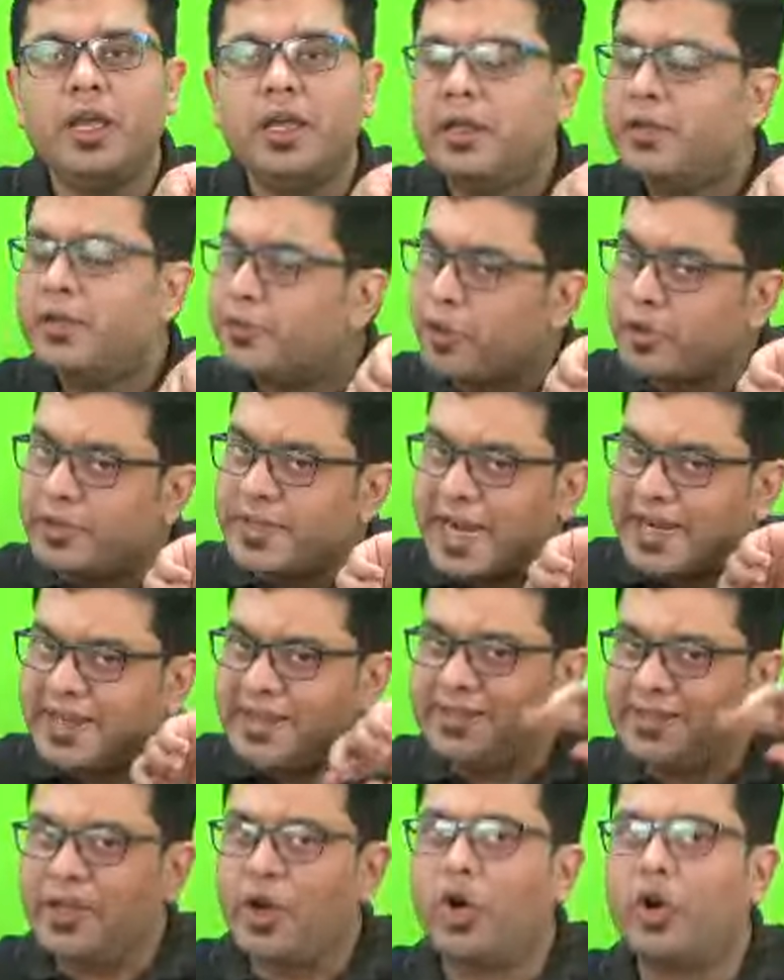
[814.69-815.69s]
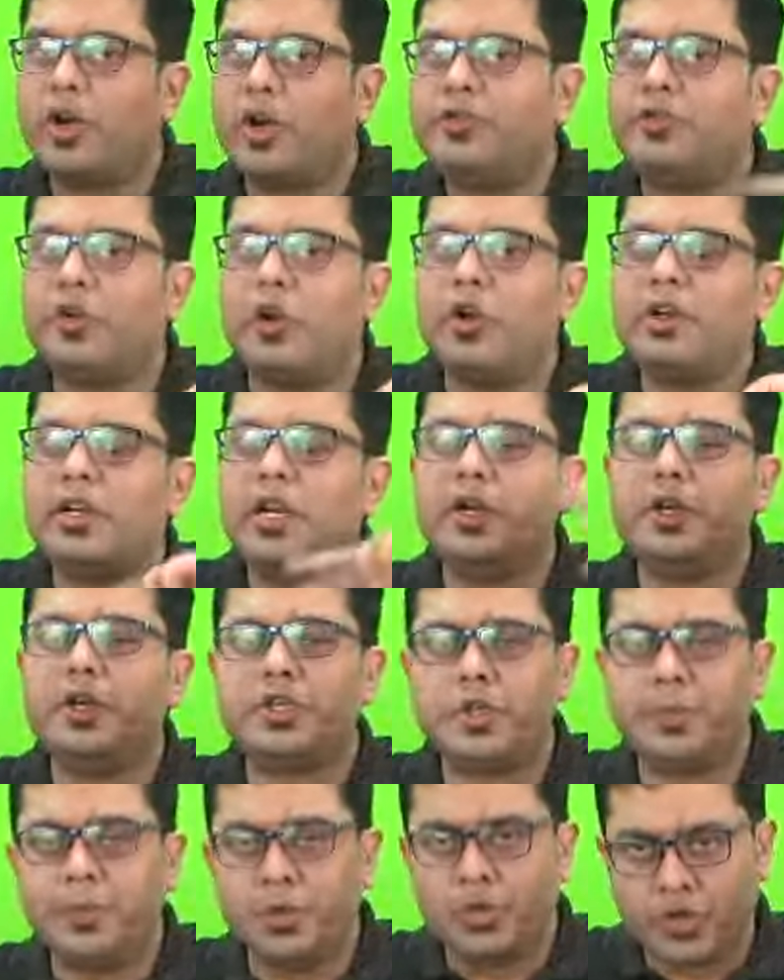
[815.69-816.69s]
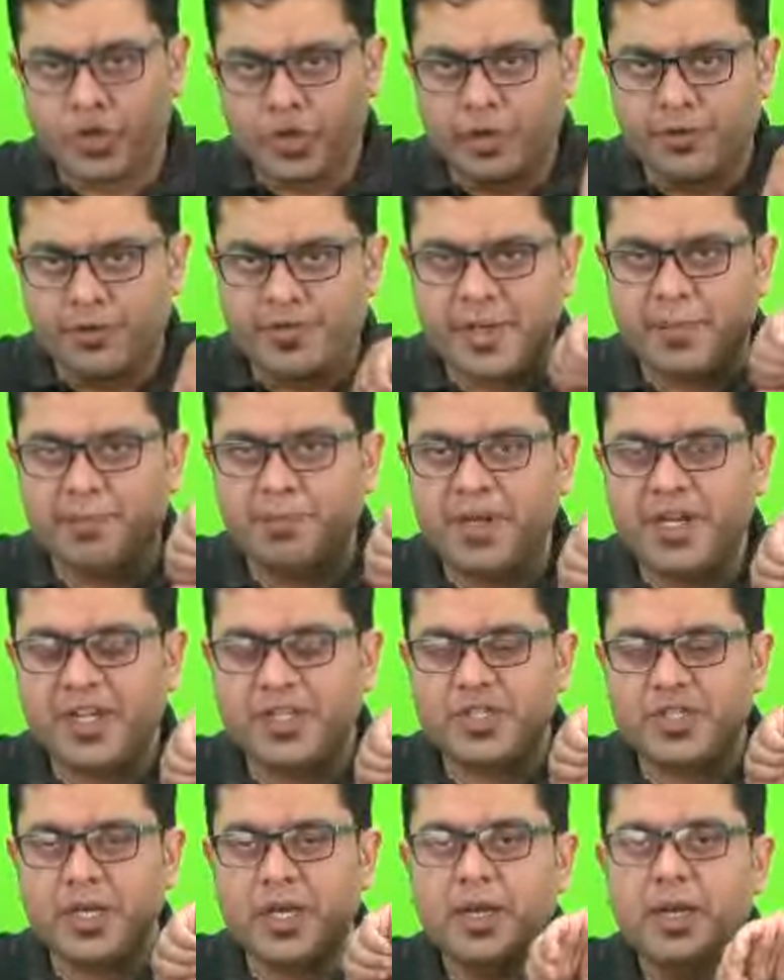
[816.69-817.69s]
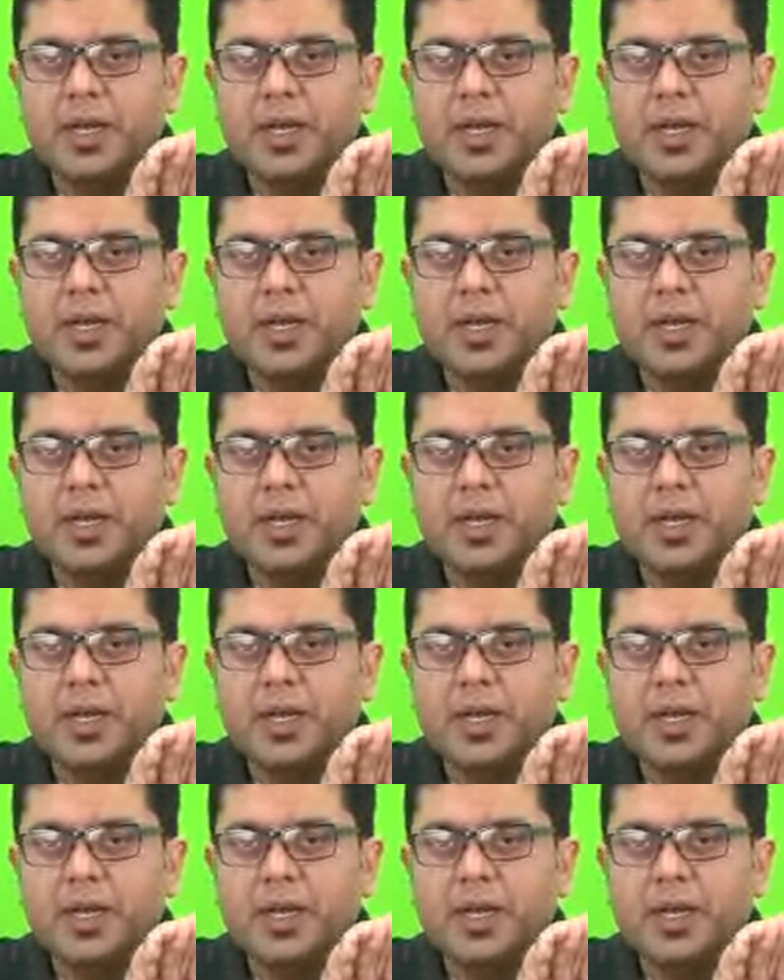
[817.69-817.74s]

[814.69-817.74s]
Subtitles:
So that is the horizontal distribution of temperature.